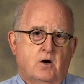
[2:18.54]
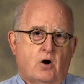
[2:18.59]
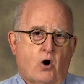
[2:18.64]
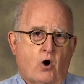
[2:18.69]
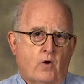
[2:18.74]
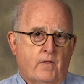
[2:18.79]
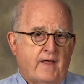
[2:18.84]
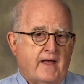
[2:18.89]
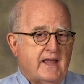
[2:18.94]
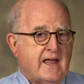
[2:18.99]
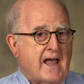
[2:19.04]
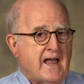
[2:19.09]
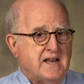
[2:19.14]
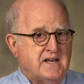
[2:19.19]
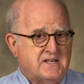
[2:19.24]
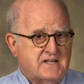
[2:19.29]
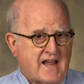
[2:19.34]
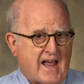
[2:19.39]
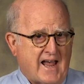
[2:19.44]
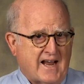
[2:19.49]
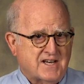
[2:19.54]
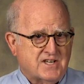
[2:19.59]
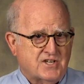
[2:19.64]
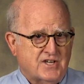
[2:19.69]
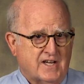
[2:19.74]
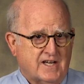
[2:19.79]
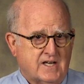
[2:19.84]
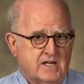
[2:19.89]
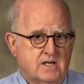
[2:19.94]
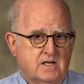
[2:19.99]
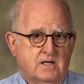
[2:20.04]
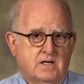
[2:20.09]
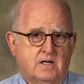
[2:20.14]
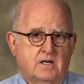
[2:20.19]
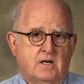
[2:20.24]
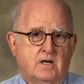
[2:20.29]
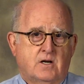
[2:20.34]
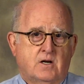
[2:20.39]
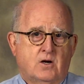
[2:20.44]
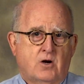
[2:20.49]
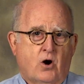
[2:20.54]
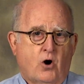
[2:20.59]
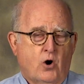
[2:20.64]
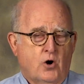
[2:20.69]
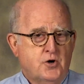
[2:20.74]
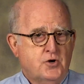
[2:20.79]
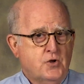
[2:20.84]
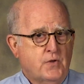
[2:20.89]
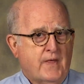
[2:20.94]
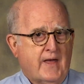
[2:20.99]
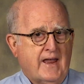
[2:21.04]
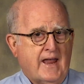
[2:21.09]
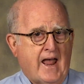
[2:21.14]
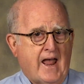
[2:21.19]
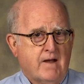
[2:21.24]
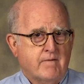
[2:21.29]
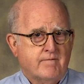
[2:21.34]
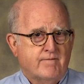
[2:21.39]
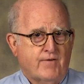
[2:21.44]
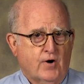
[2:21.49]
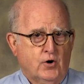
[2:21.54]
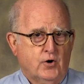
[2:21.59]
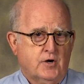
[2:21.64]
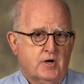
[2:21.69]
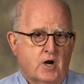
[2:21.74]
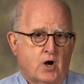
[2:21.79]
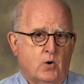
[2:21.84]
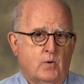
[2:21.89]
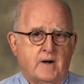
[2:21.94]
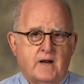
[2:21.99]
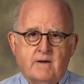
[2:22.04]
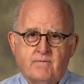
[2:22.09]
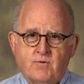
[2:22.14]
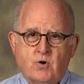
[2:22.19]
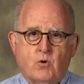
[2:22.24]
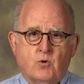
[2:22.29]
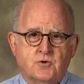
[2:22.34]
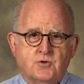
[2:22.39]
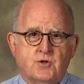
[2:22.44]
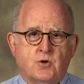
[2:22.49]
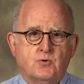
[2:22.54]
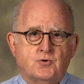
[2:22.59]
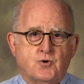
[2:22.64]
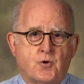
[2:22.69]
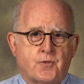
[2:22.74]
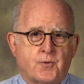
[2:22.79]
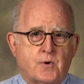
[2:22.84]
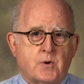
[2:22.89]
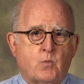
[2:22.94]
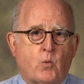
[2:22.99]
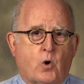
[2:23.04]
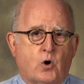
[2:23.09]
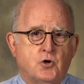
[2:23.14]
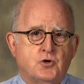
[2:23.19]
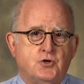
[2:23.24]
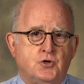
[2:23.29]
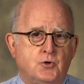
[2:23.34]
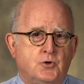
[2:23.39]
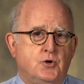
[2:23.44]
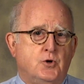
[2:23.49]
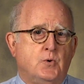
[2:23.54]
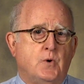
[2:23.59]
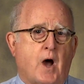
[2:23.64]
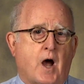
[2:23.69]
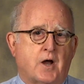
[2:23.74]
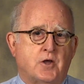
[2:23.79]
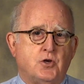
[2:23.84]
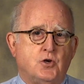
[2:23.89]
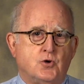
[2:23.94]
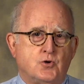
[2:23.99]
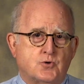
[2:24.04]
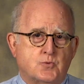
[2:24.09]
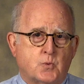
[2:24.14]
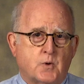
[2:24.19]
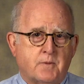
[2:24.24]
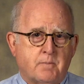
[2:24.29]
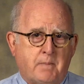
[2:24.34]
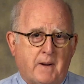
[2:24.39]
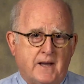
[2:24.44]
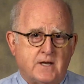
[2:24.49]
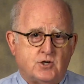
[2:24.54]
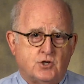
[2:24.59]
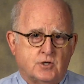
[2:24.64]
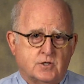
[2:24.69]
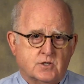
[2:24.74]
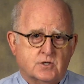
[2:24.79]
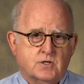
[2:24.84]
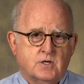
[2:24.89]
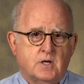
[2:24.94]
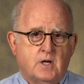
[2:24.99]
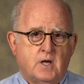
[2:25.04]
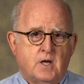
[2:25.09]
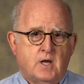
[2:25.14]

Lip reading: Are they ataxic? Or do they have vertigo? Now, of course, those are three words you do not use with patients.